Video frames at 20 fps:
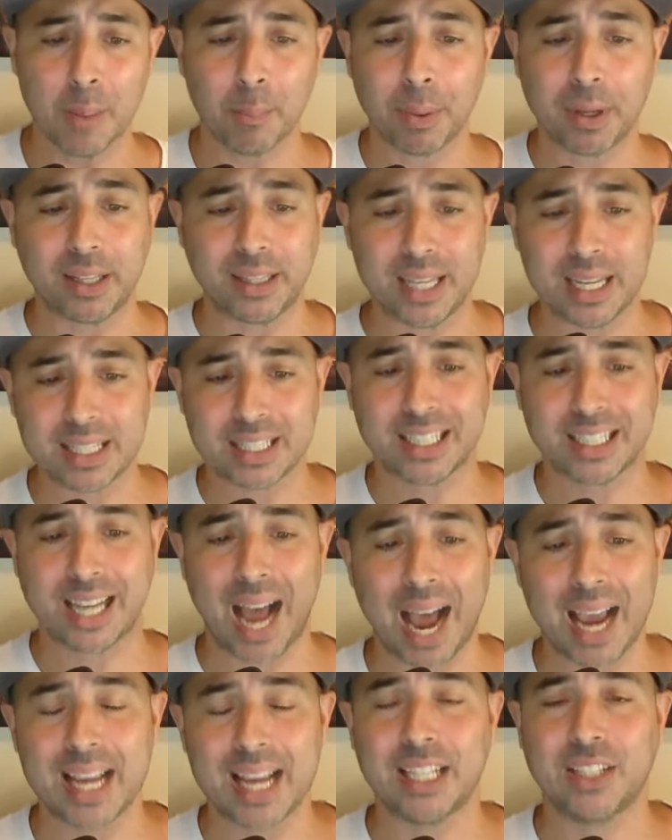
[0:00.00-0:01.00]
But this
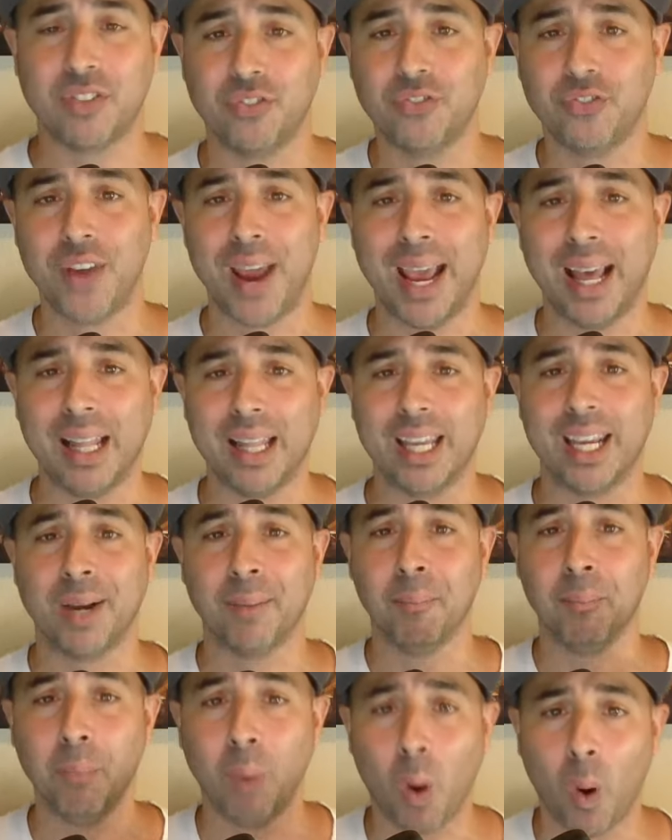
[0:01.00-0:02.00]
guy is failing
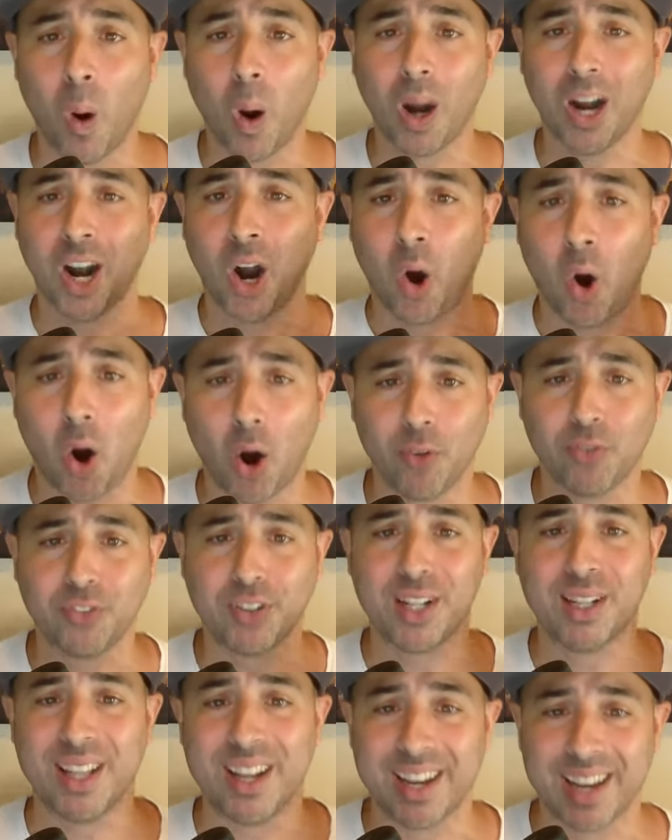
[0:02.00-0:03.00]
more
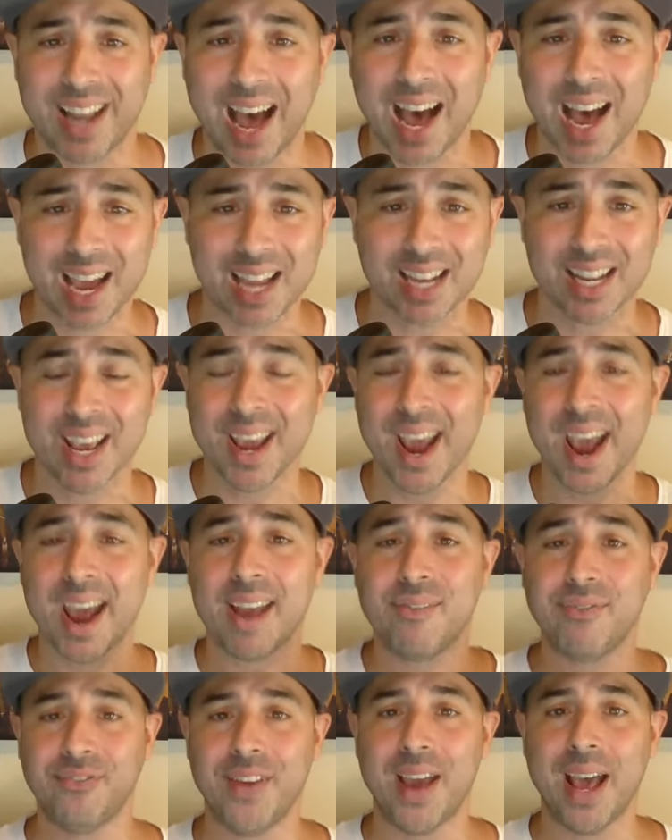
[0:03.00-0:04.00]
often than not,
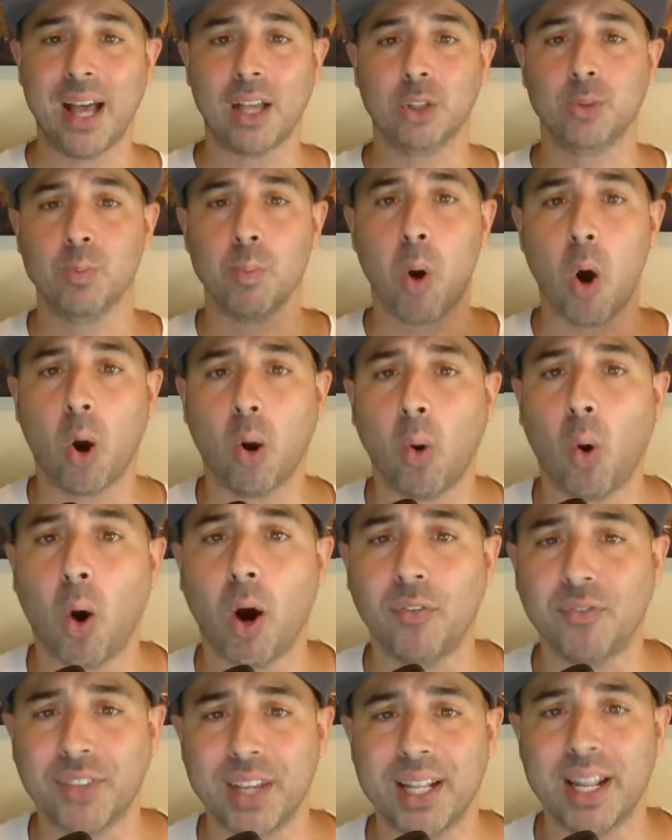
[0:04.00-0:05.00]
and fails more
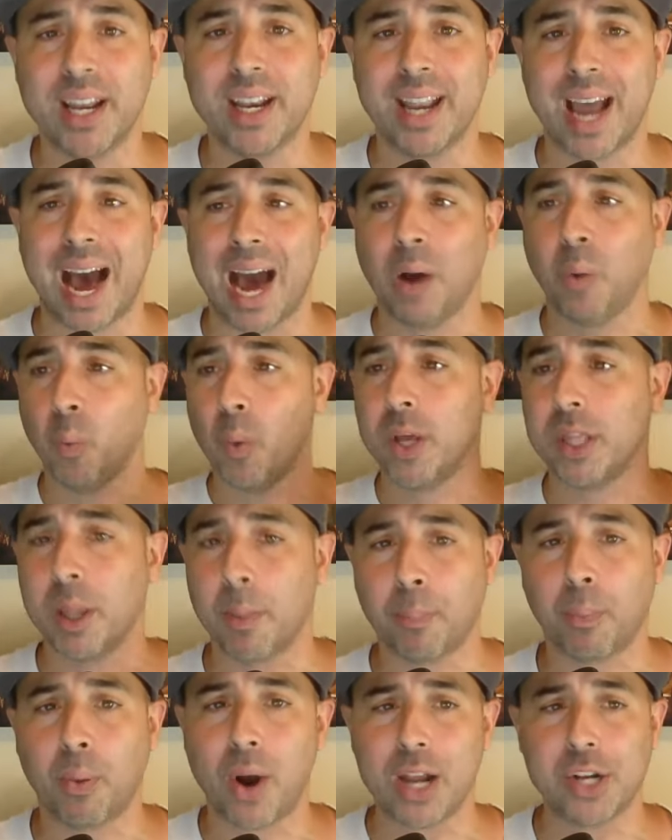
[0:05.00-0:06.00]
often than not when
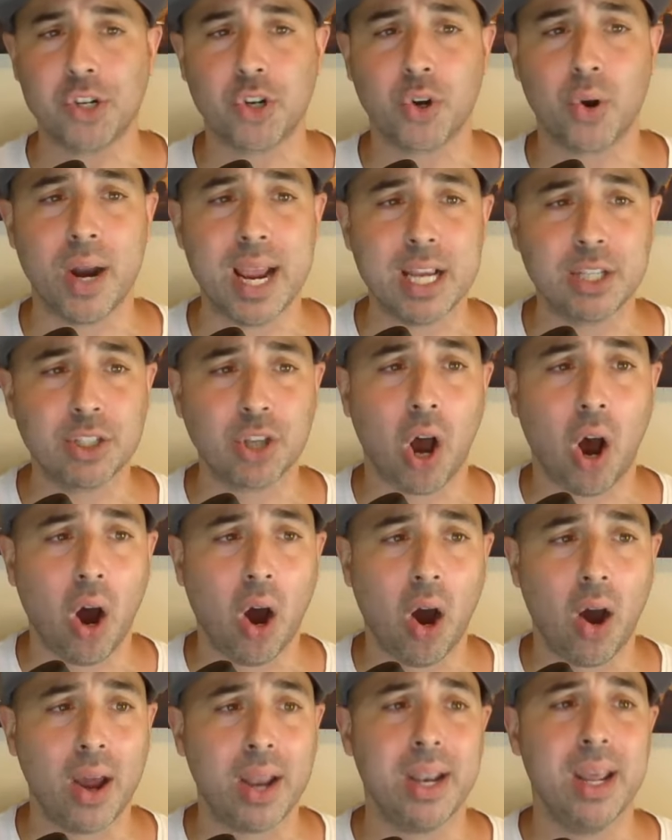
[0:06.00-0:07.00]
the pressure is
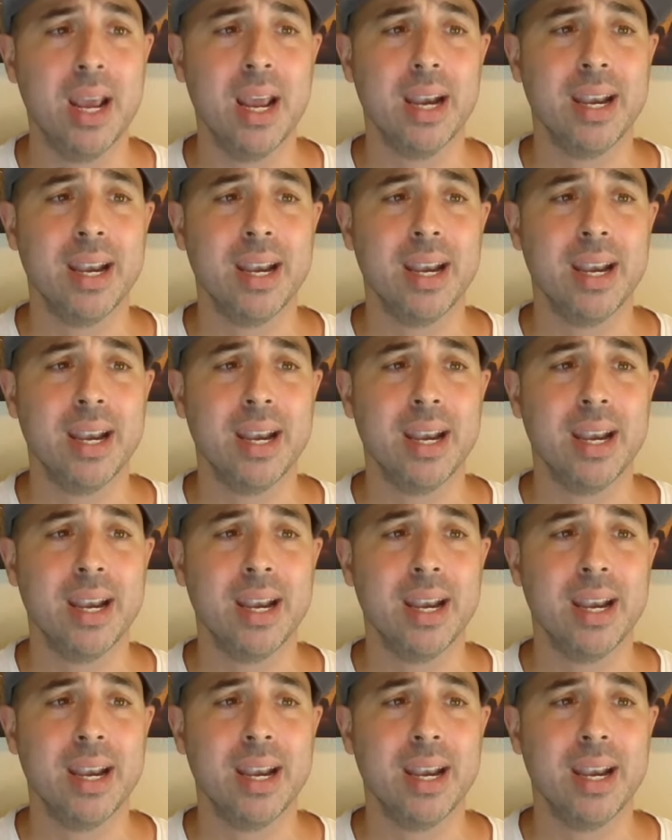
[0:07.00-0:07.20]
on.